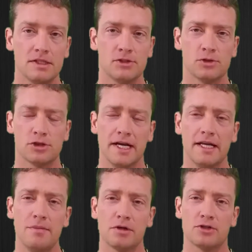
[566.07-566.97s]
So try
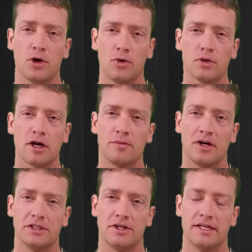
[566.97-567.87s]
and keep your total
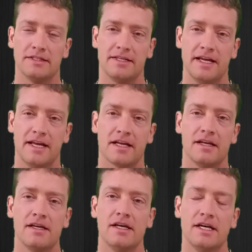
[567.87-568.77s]
carbohydrate intake